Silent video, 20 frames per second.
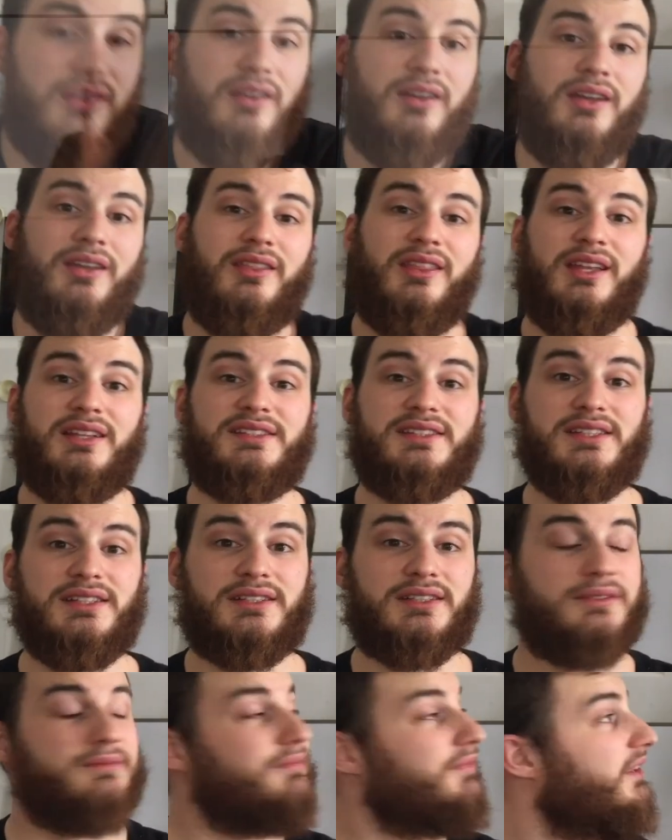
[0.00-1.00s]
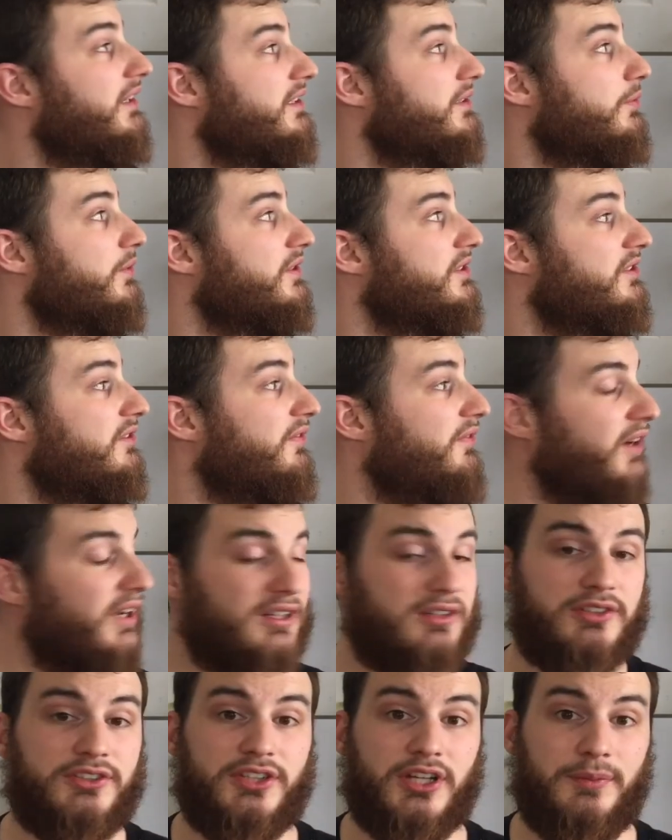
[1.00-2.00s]
And that's it. This was the
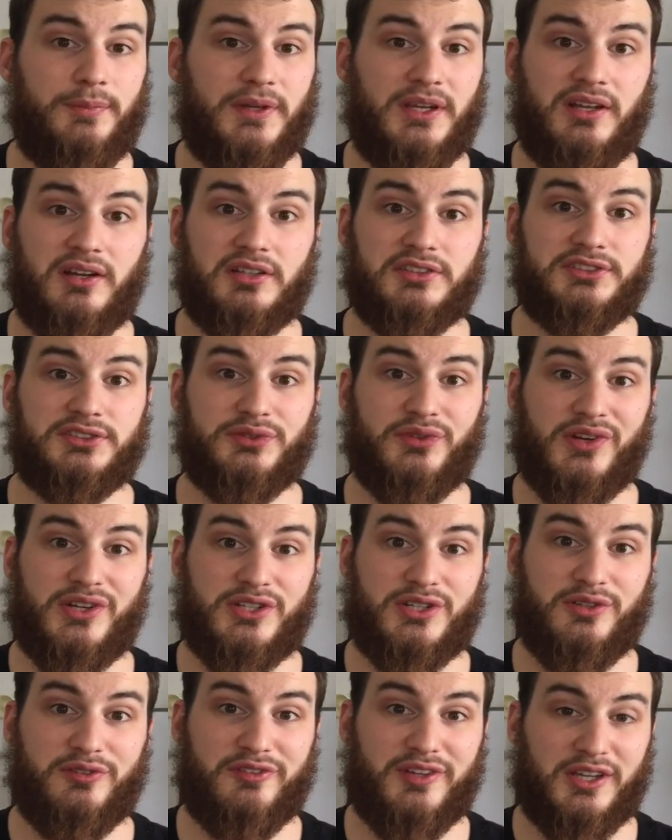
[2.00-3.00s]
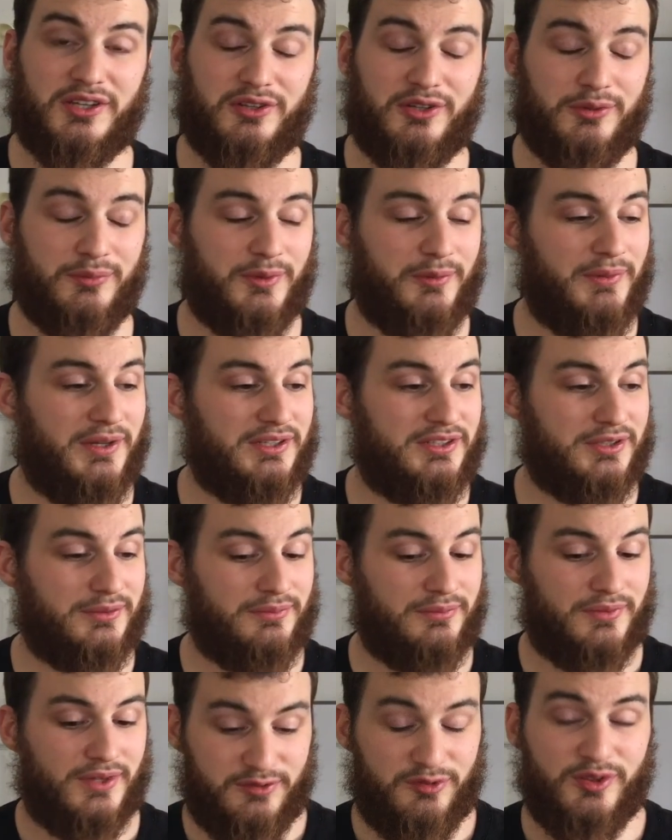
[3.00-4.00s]
final topic, conservation of angular
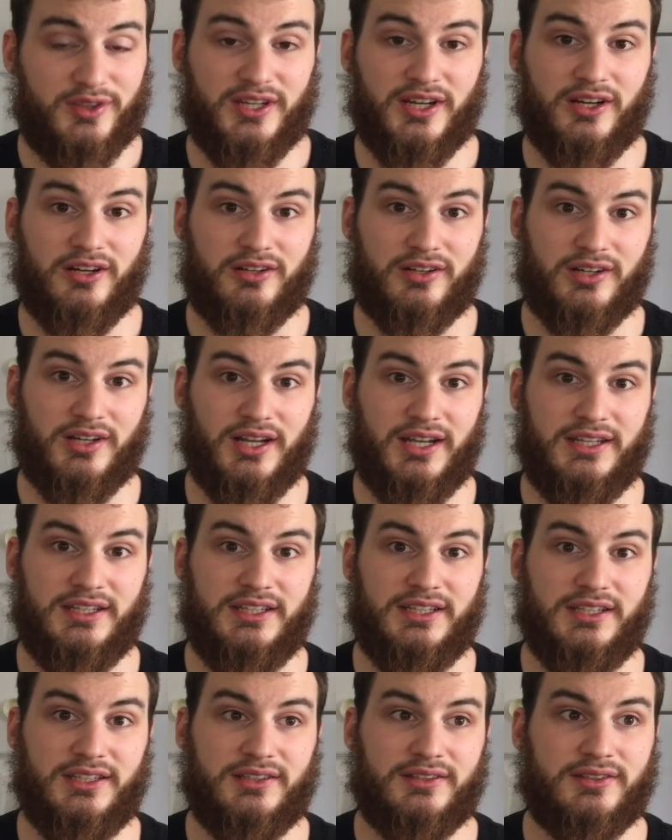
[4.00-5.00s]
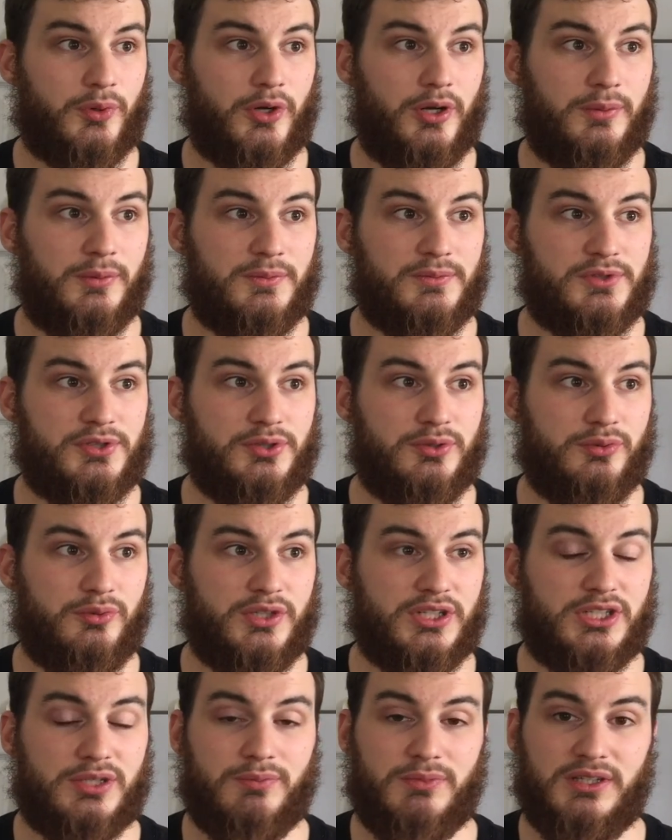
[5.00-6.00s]
momentum. If there are any problems you
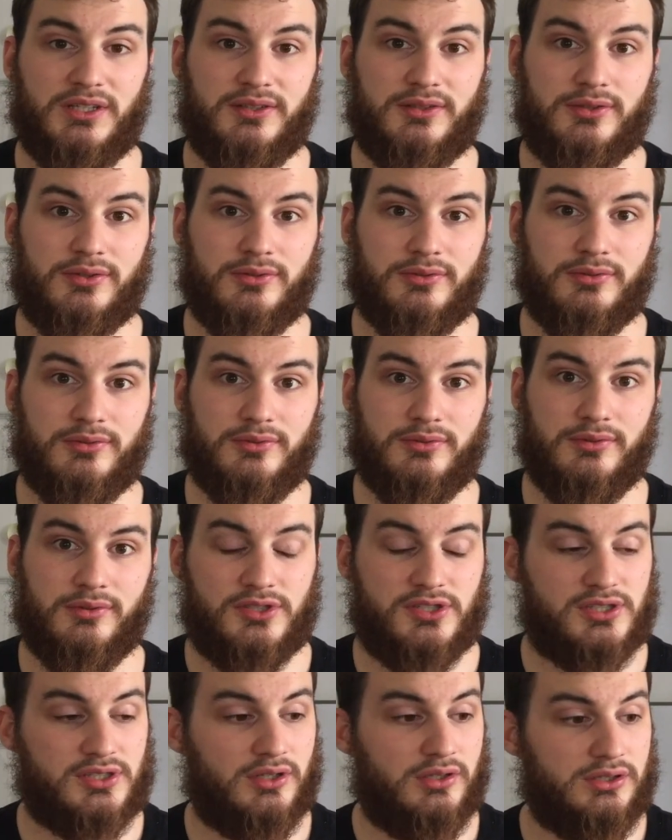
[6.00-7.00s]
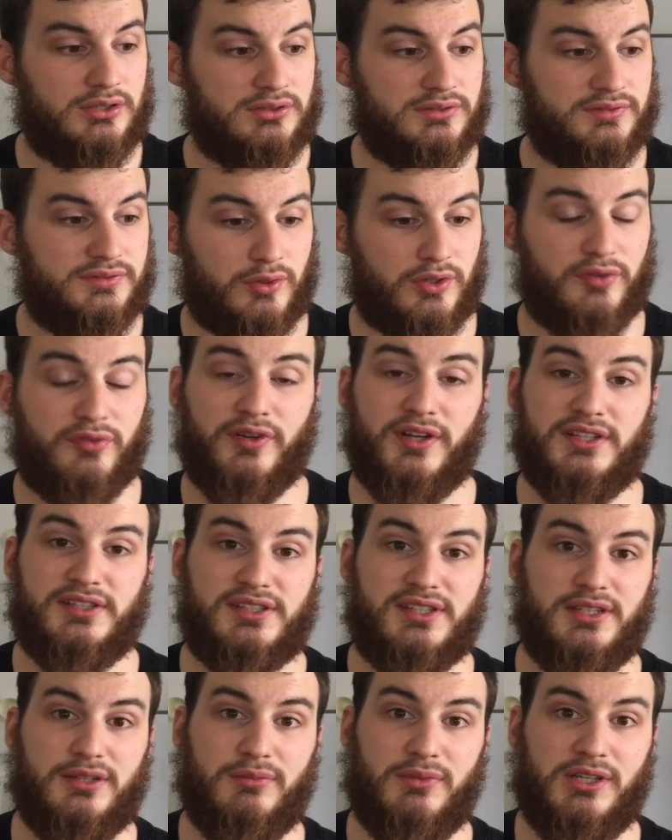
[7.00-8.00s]
wish me to solve, or if I
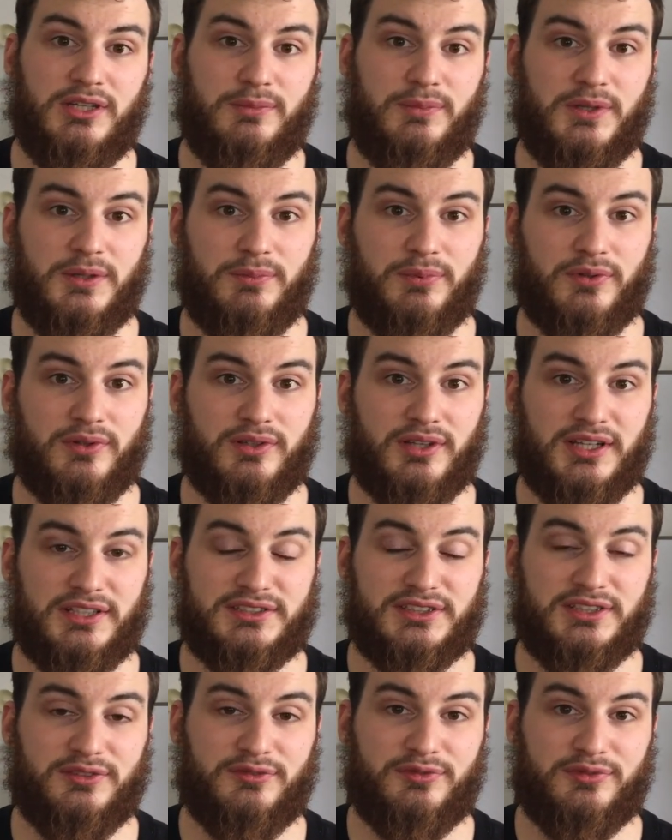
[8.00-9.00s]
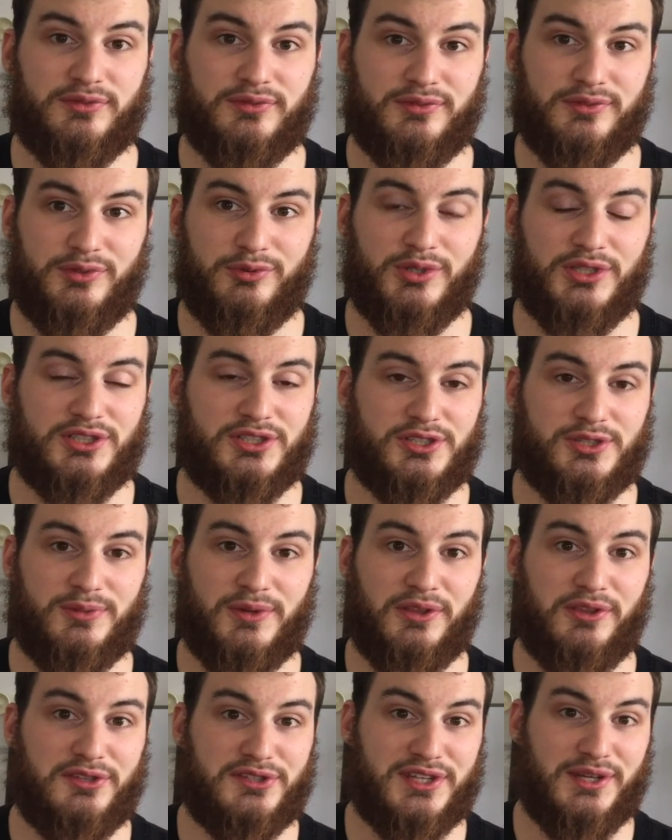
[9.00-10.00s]
see many people asking for questions
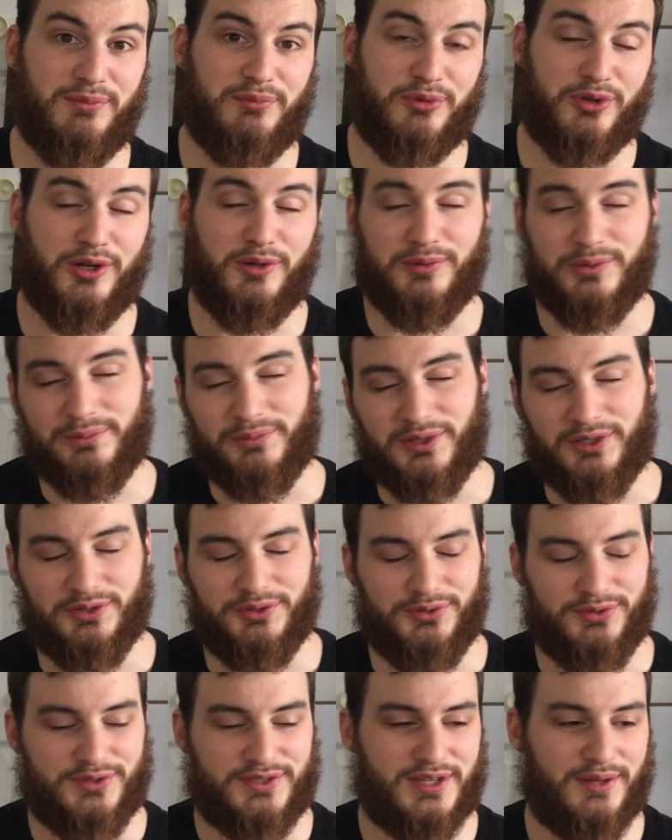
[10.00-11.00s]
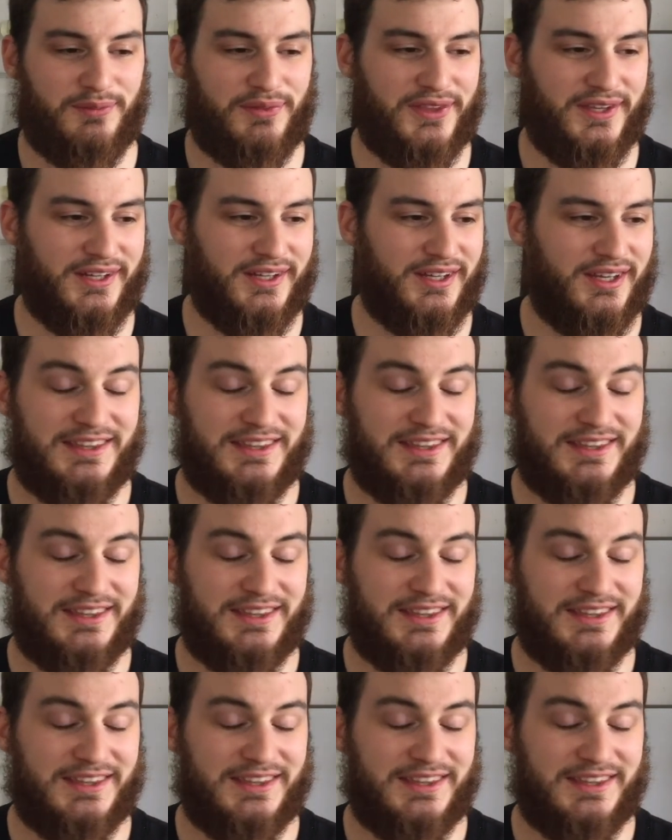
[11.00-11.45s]
about the same problem, I'll do something.